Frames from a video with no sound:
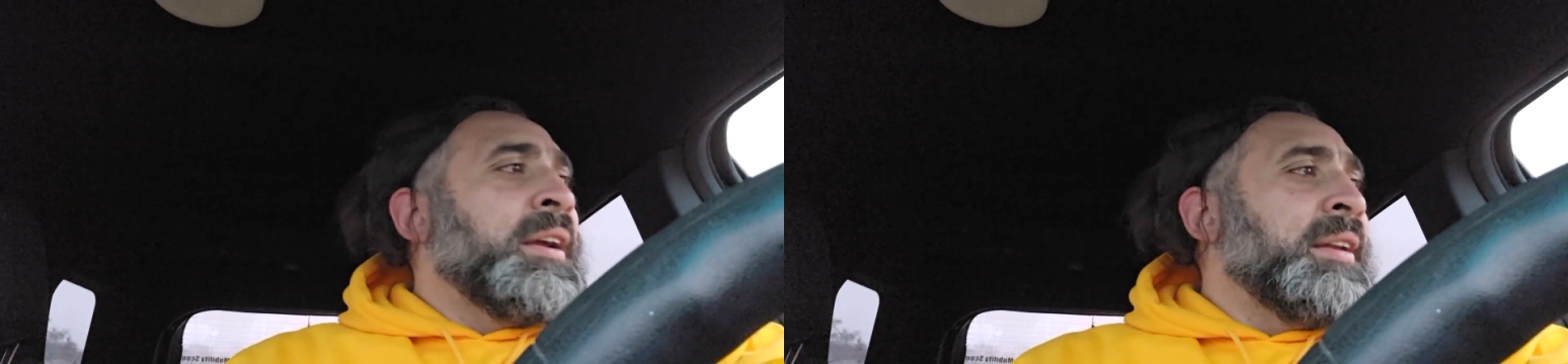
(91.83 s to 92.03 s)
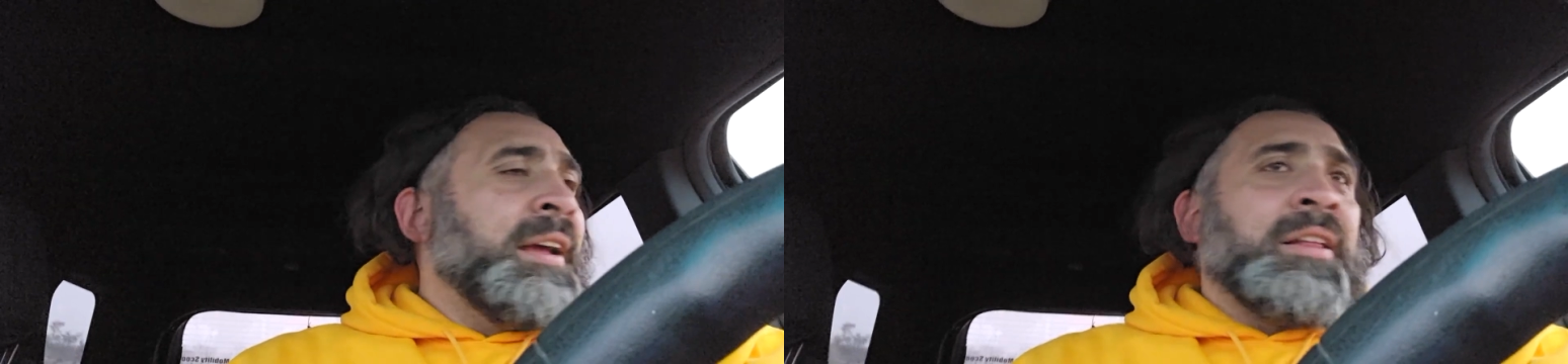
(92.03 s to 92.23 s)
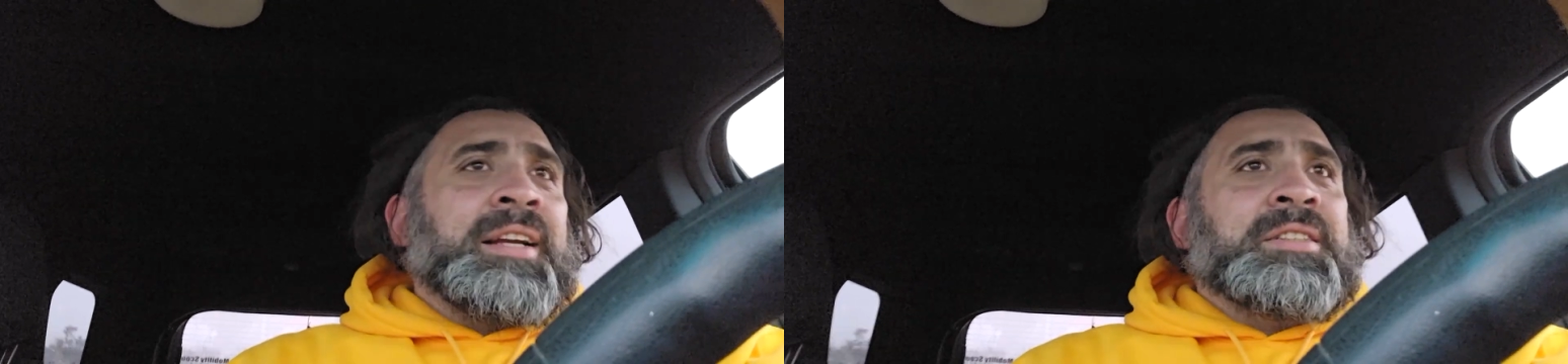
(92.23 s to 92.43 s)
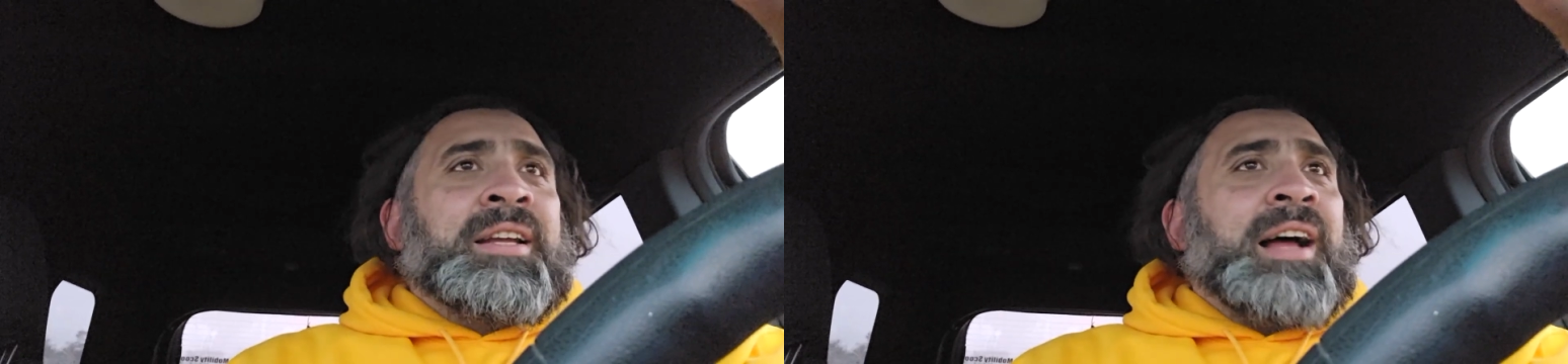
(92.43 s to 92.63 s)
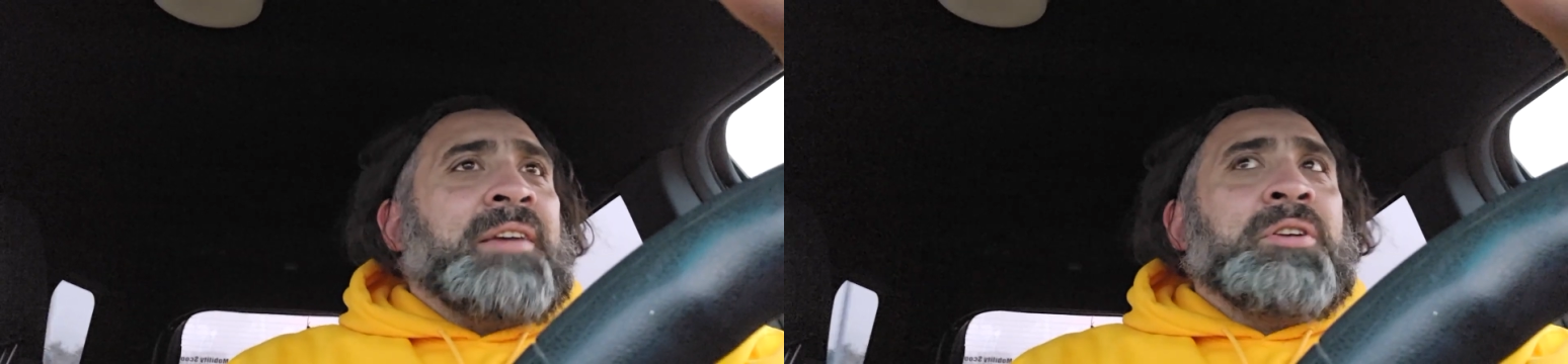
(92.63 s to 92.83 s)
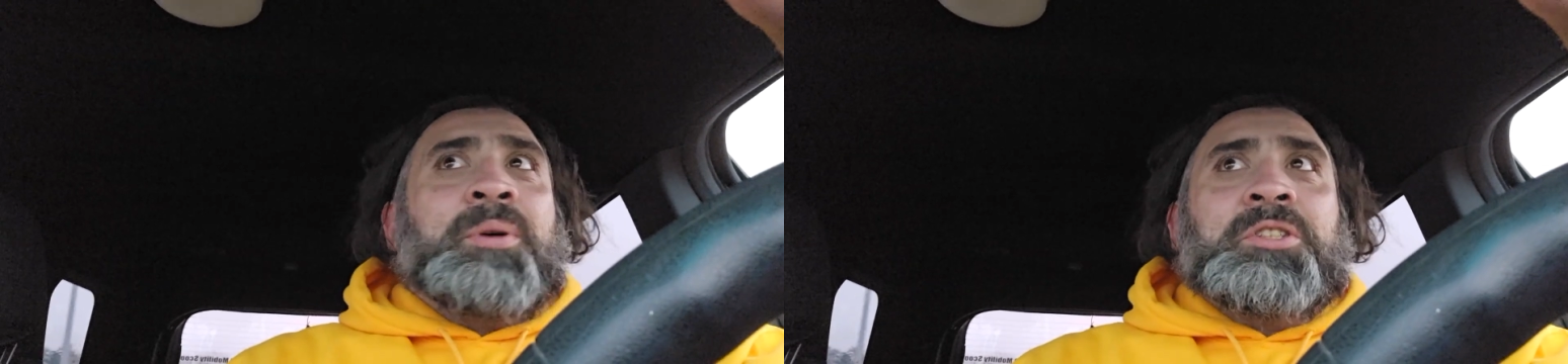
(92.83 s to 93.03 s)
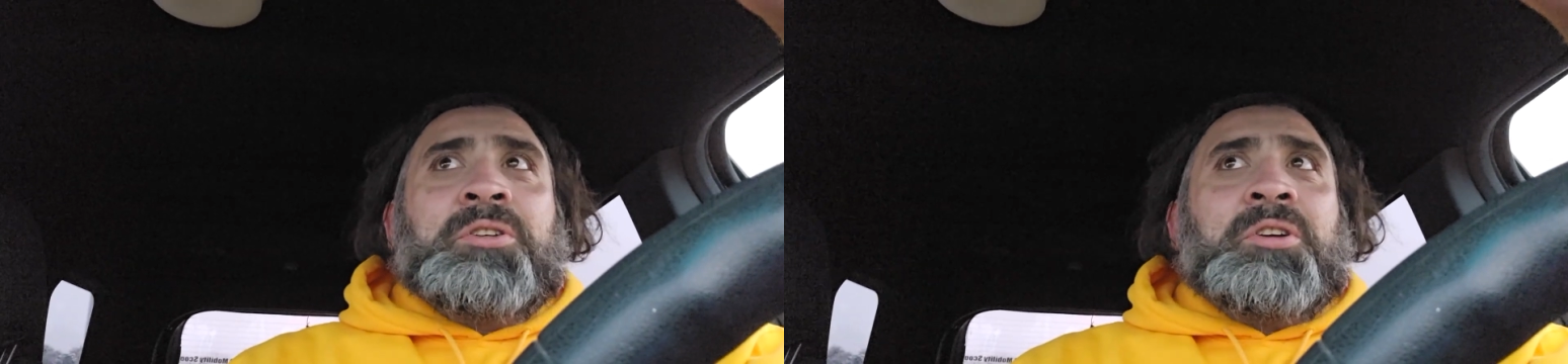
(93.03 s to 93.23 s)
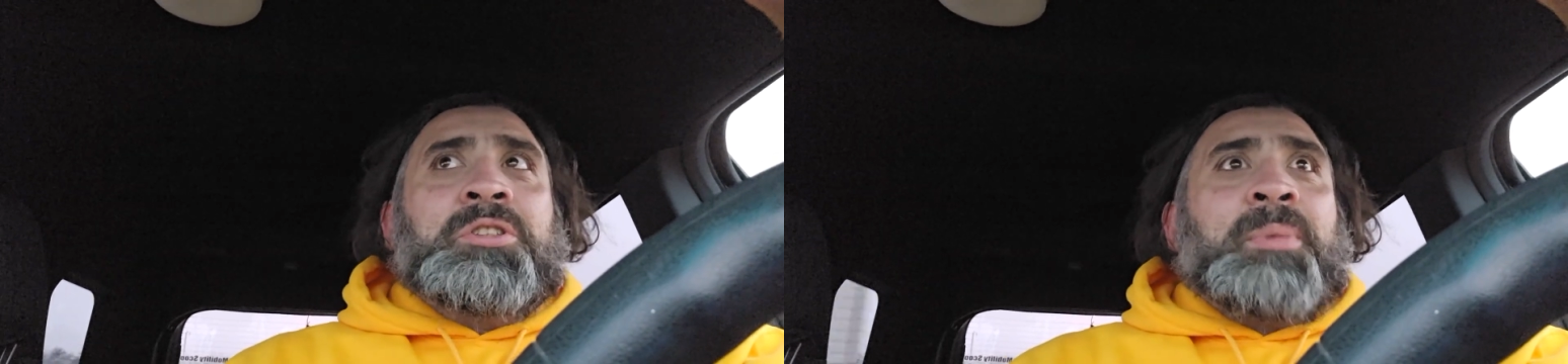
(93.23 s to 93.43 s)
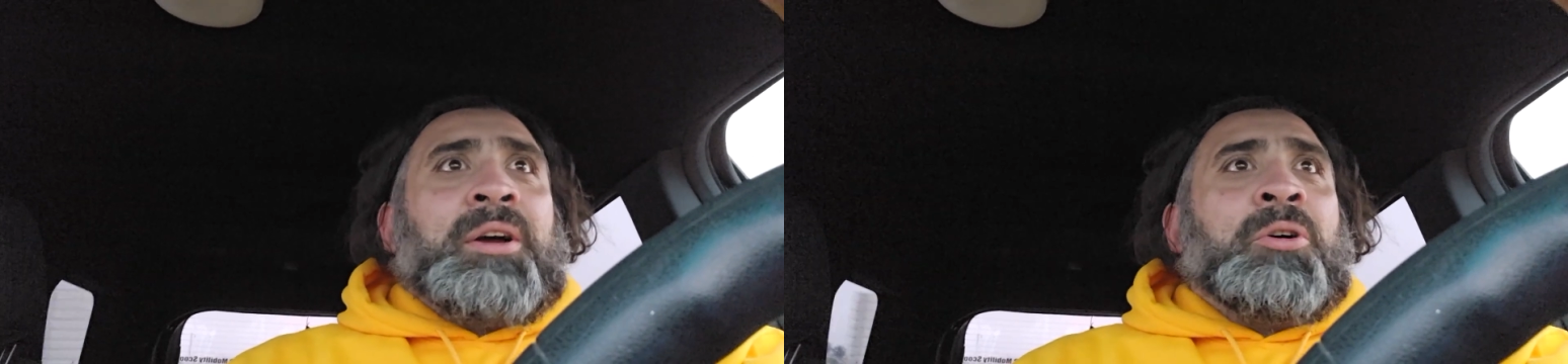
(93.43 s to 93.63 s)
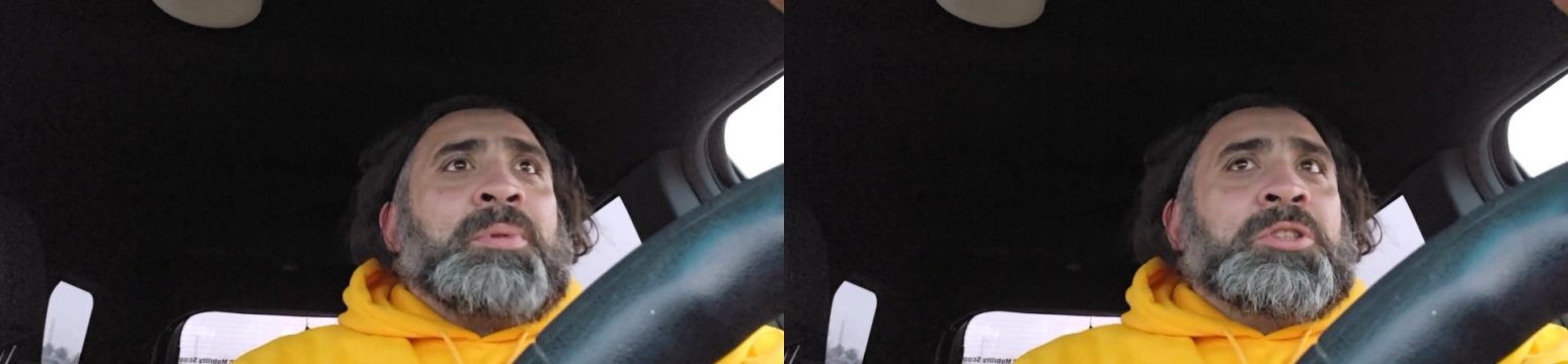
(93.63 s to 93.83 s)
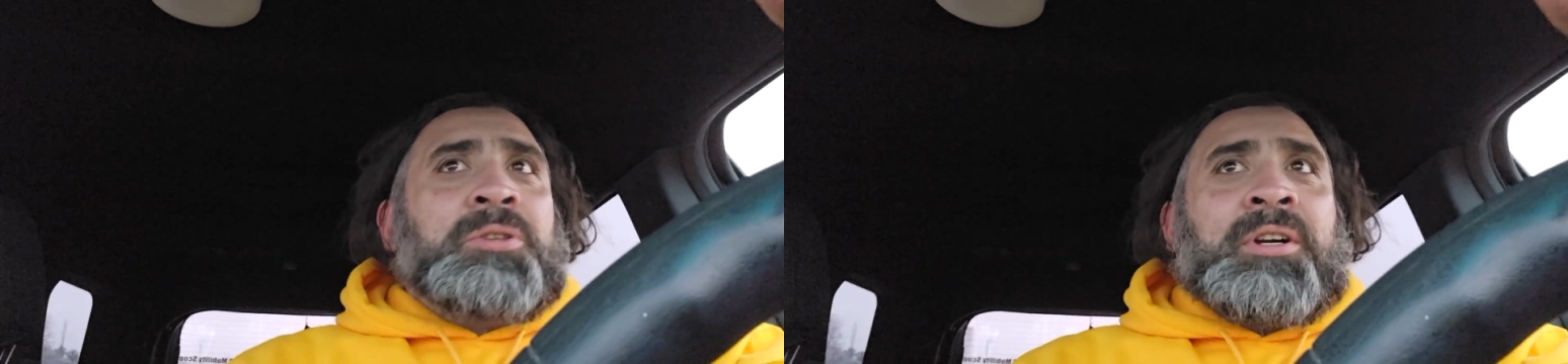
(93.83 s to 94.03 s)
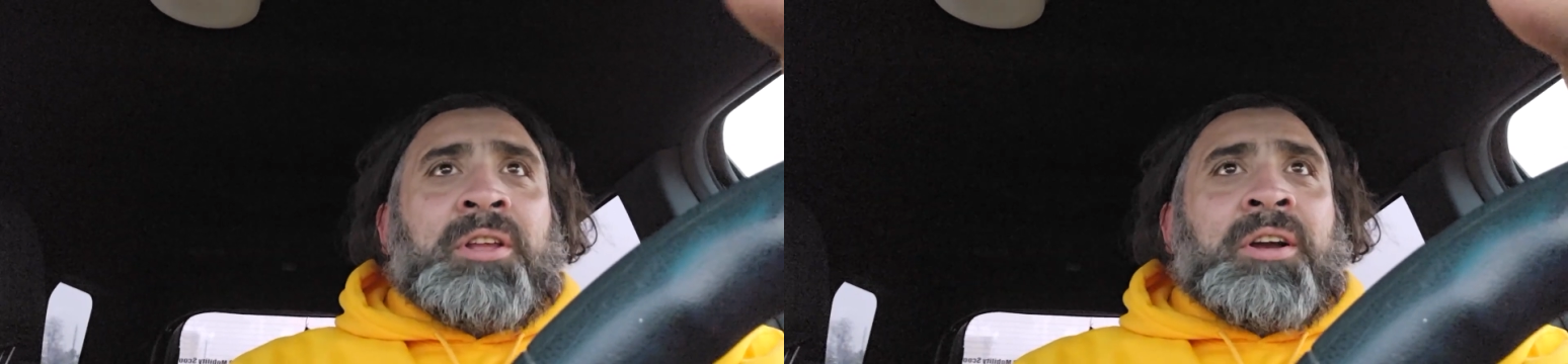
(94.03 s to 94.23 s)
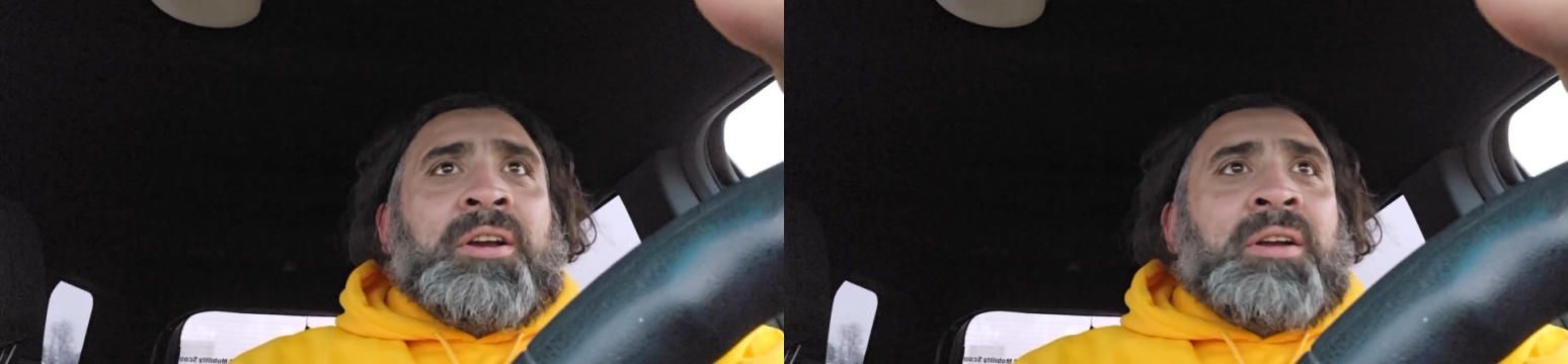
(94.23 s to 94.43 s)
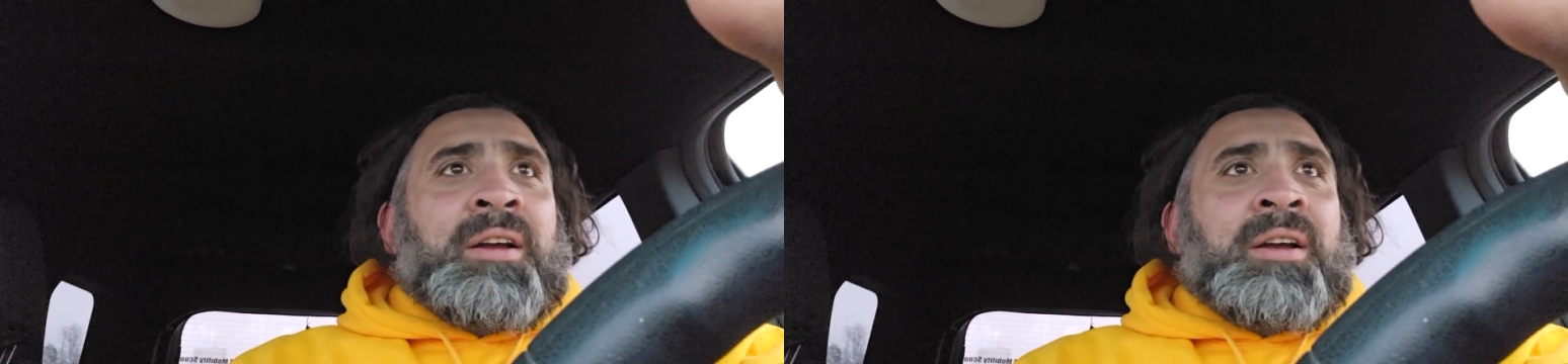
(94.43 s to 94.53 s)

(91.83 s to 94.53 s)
Now, like I said, I have no issue using my open trailer,